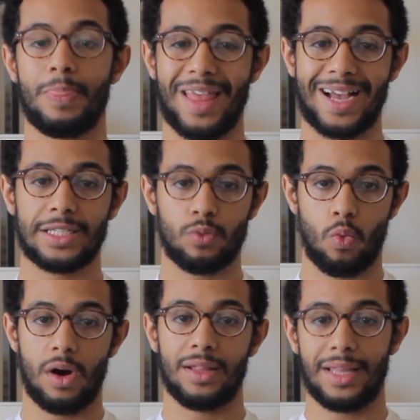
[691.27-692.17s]
That's
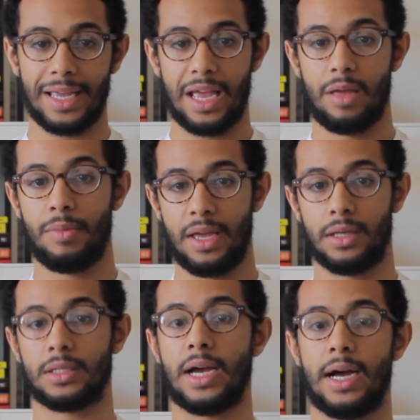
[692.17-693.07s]
what the game
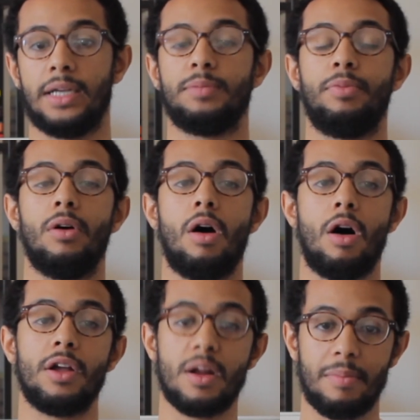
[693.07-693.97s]
is, guys. Put
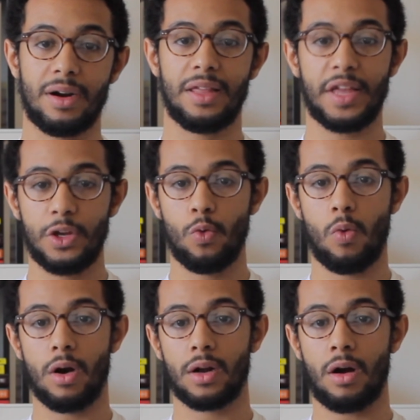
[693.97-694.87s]
all your money that you
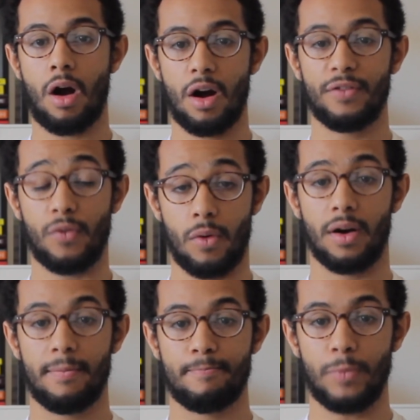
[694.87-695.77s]
work hard
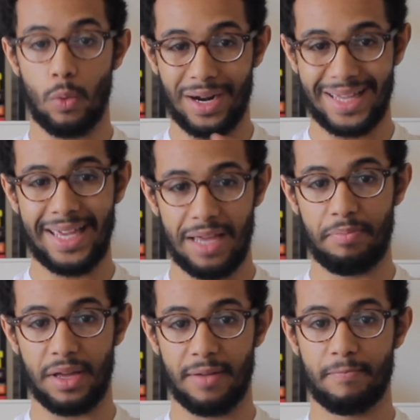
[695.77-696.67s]
for, you want to
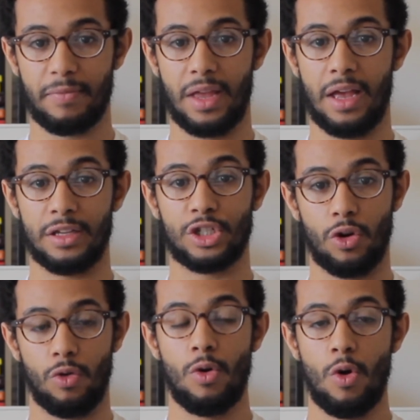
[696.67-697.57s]
keep it. And
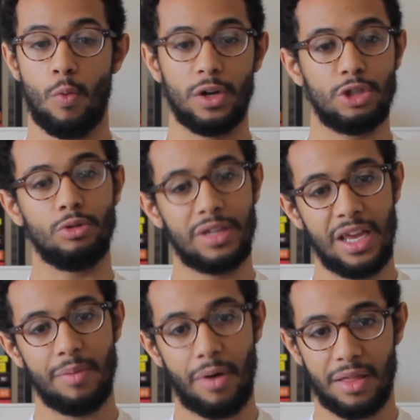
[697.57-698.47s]
so once you
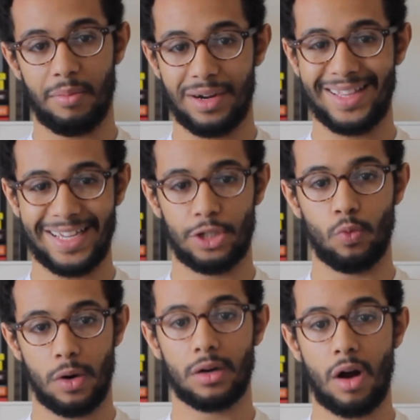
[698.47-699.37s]
keep all the money that you
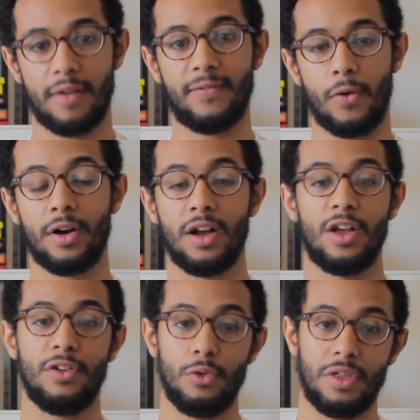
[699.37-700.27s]
worked hard for,
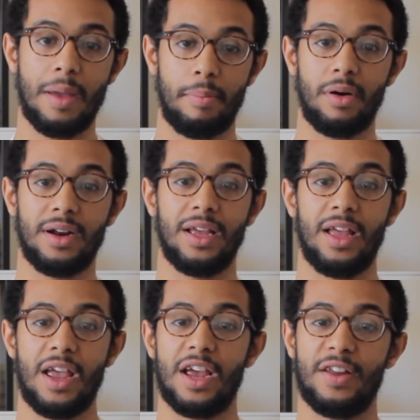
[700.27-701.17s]
you then put it
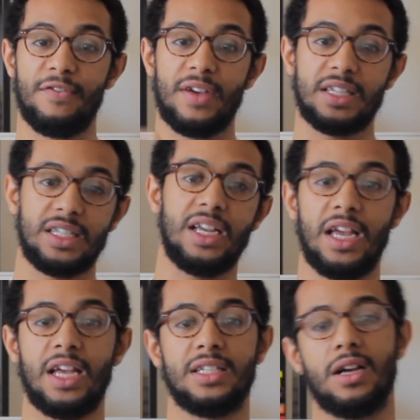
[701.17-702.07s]
and invest it
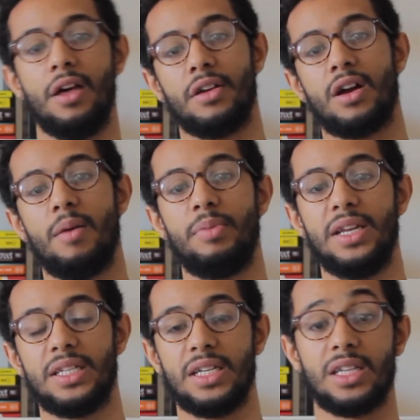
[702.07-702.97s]
into other
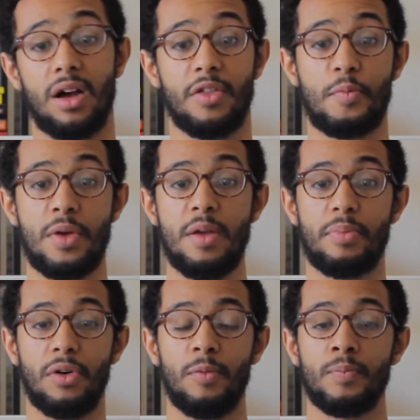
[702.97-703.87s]
companies, into other
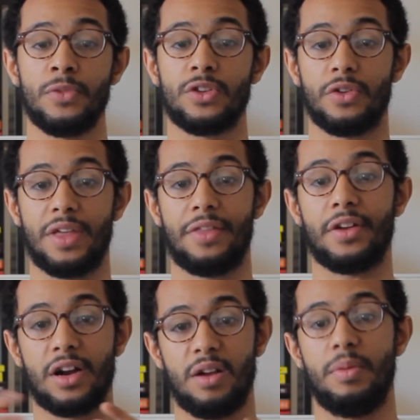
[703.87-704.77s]
people, so that
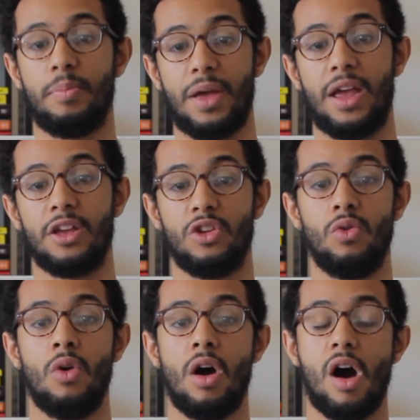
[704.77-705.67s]
they're going to be paying
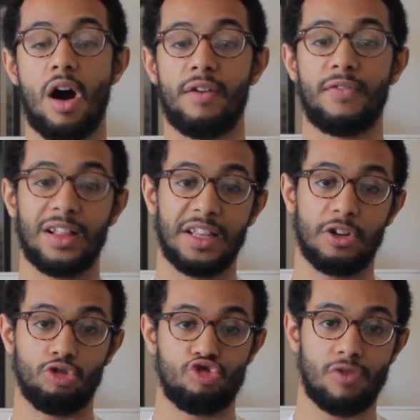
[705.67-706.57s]
you off a
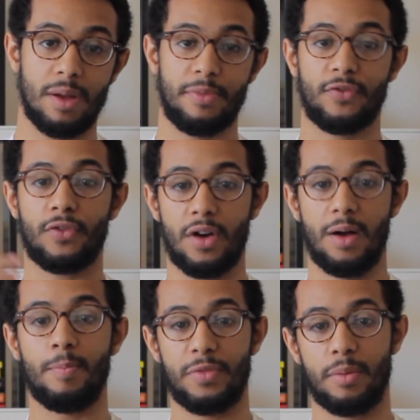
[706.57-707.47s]
little drip
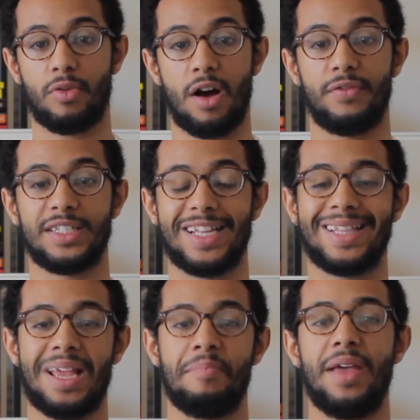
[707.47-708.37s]
from the profits
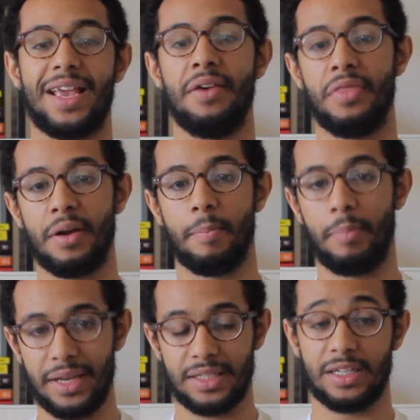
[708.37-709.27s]
that they make in their
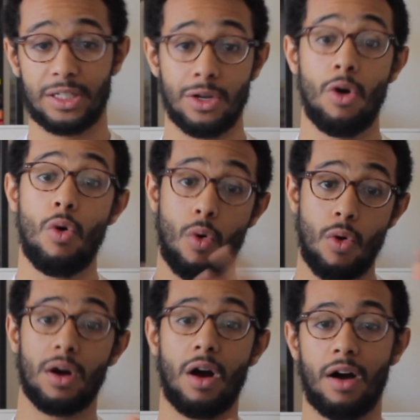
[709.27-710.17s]
business.
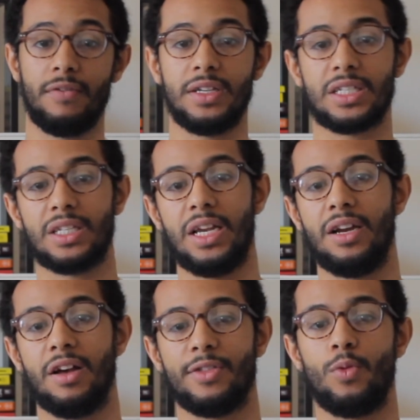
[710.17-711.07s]
Or obviously
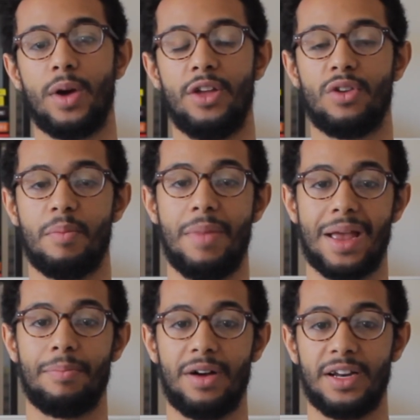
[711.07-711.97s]
another way you can
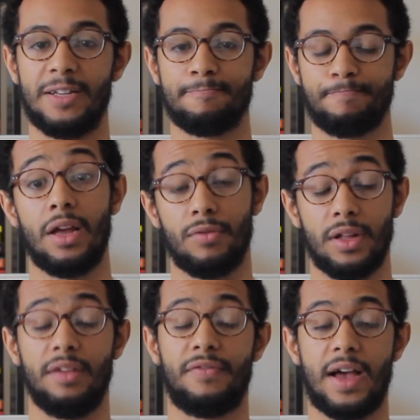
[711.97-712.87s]
make money and
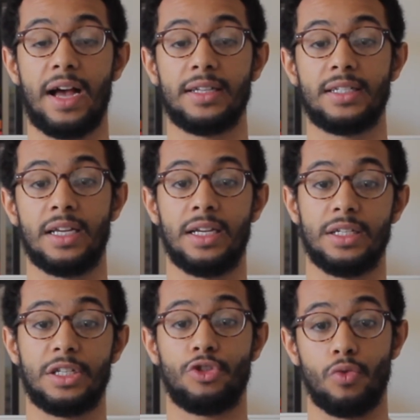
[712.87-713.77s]
really fast
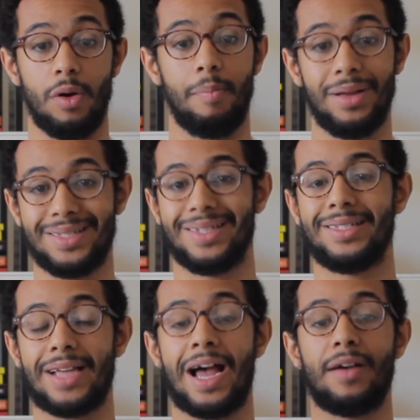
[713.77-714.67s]
is through a
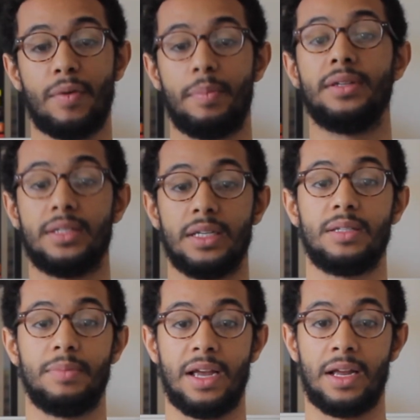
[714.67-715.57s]
business. I have a
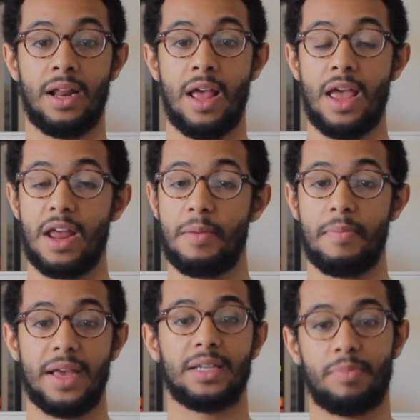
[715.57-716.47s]
business, man, and it
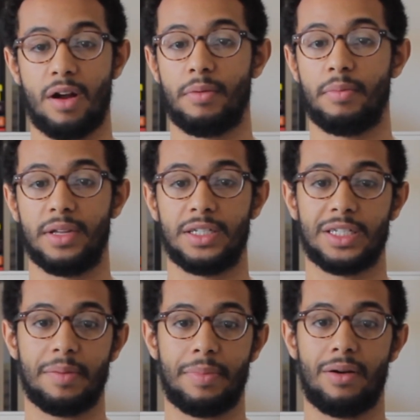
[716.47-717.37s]
makes probably
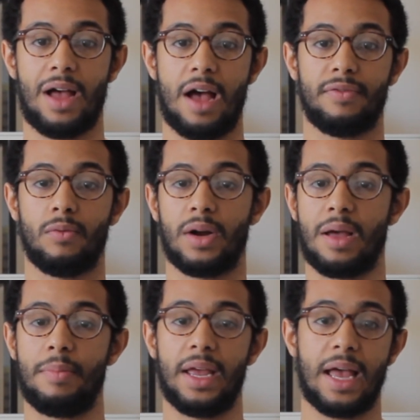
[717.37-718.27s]
just about half of what
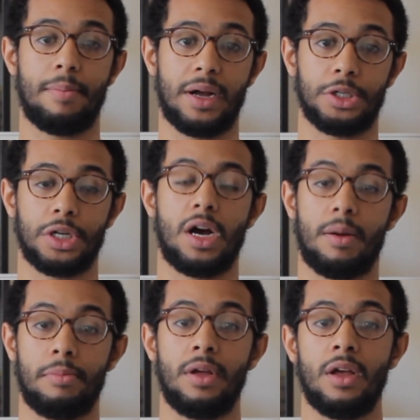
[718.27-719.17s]
I make at my
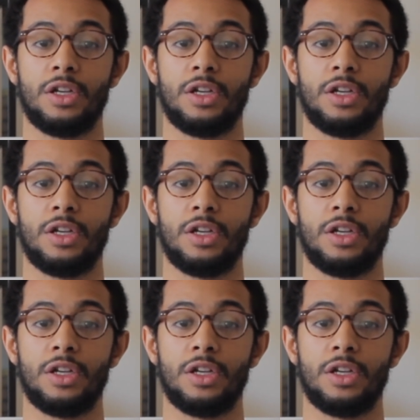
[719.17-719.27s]
job.